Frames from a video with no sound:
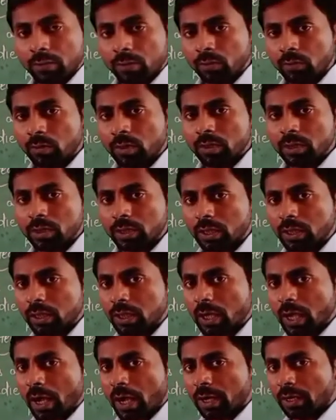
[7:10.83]
you can
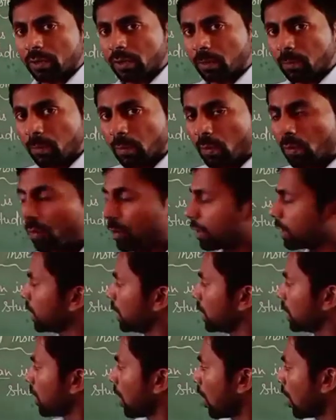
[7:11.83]
see at the board.
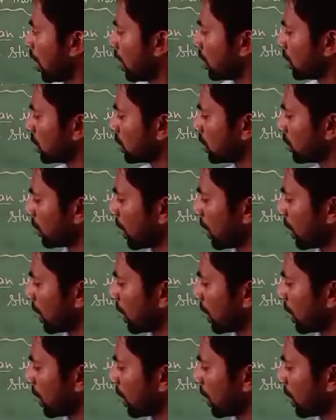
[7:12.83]
All the